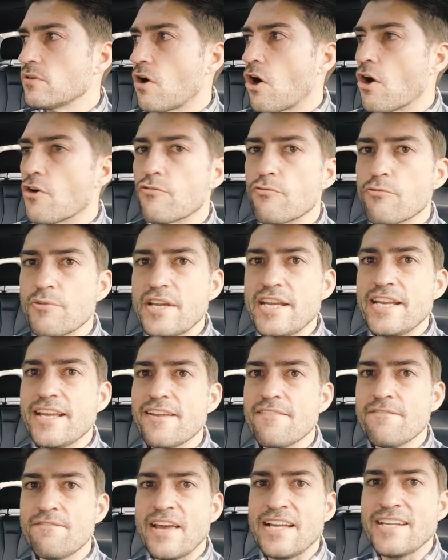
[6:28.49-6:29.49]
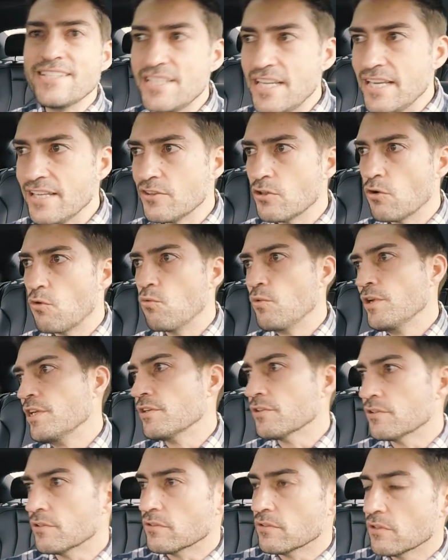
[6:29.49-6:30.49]
are reinventing the
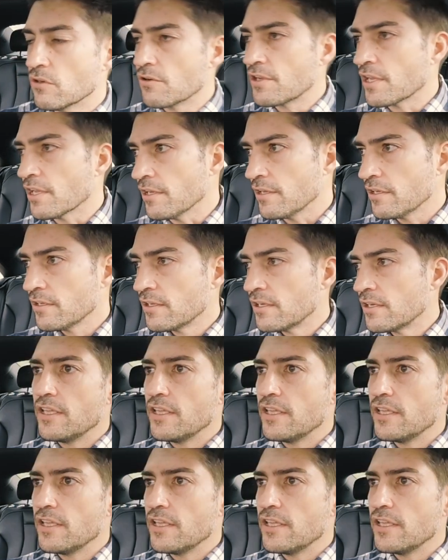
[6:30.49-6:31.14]
wheel, okay?